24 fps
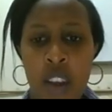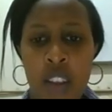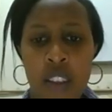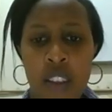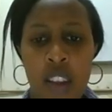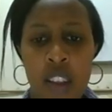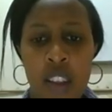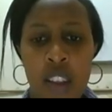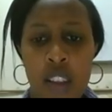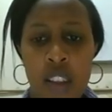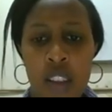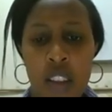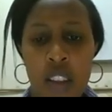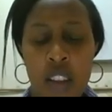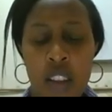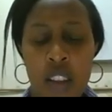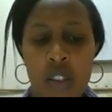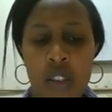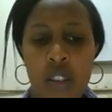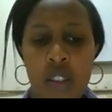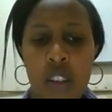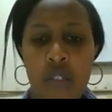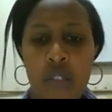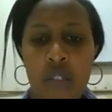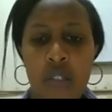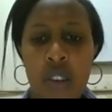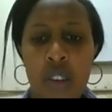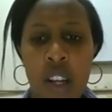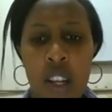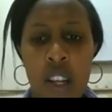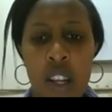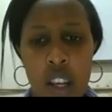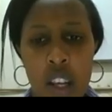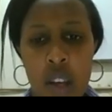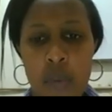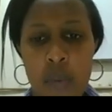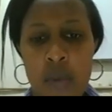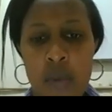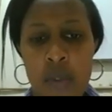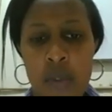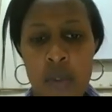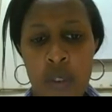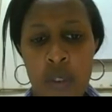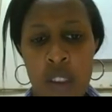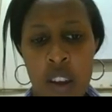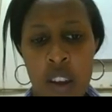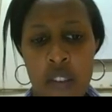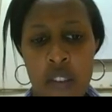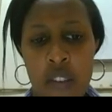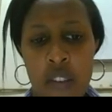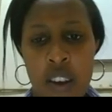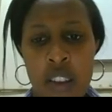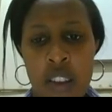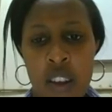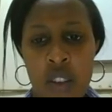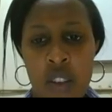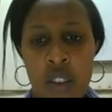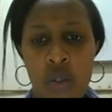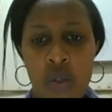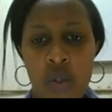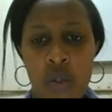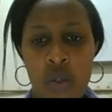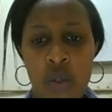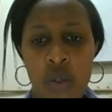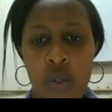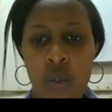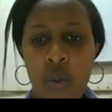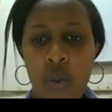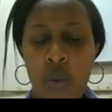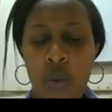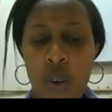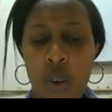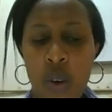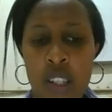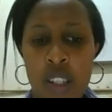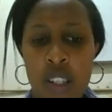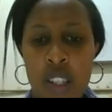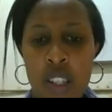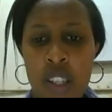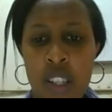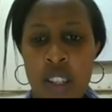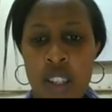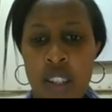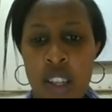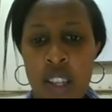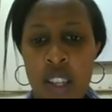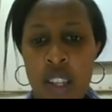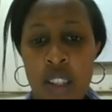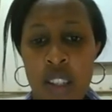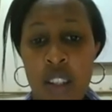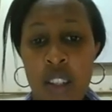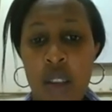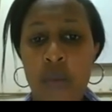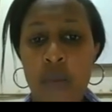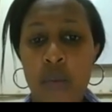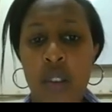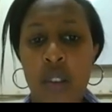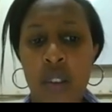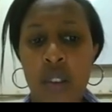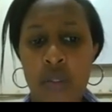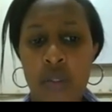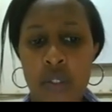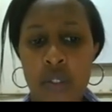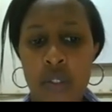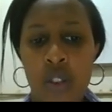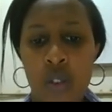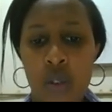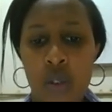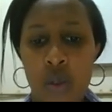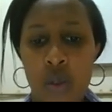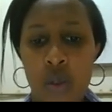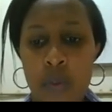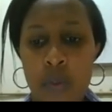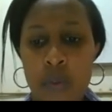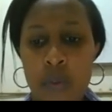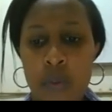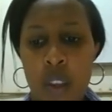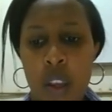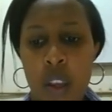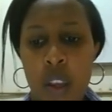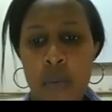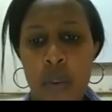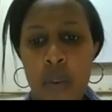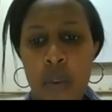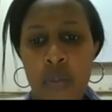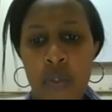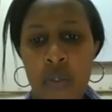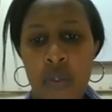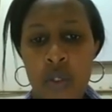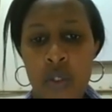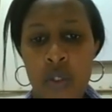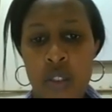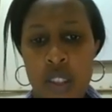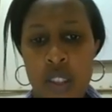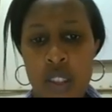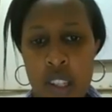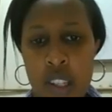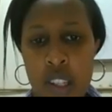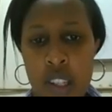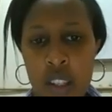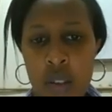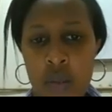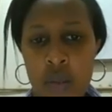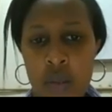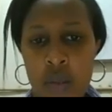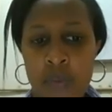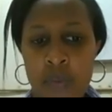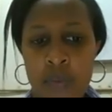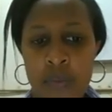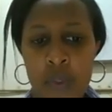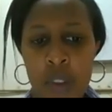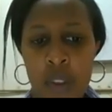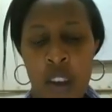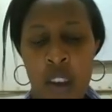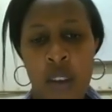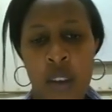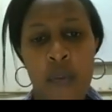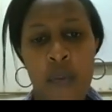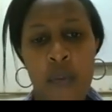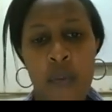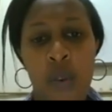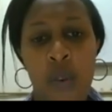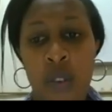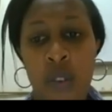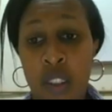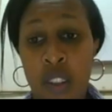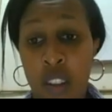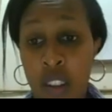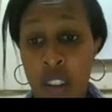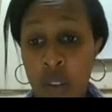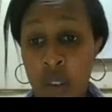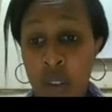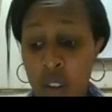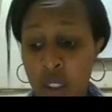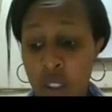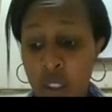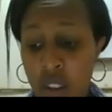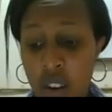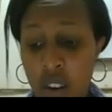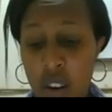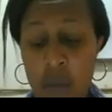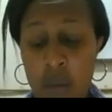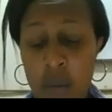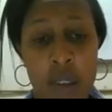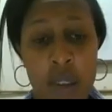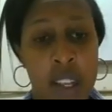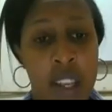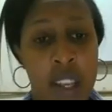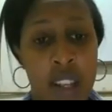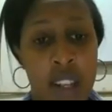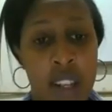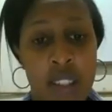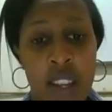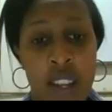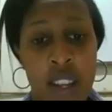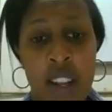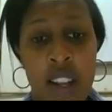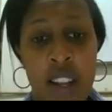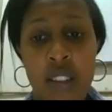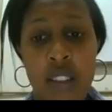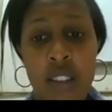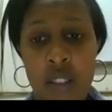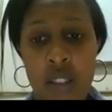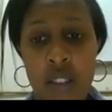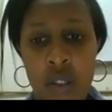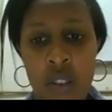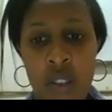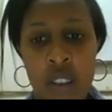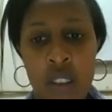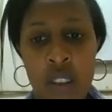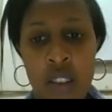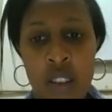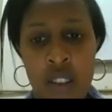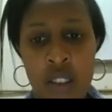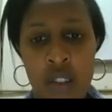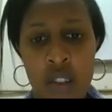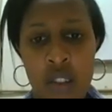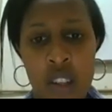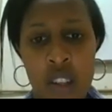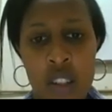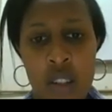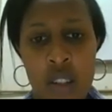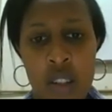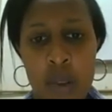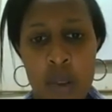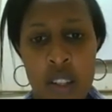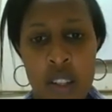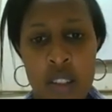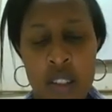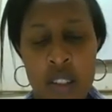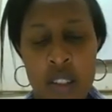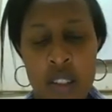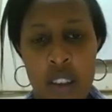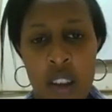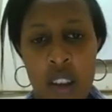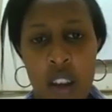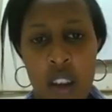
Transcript: Then it really helps for the father to know what he is getting himself into before you start him on a therapy like dialysis or kidney transplant.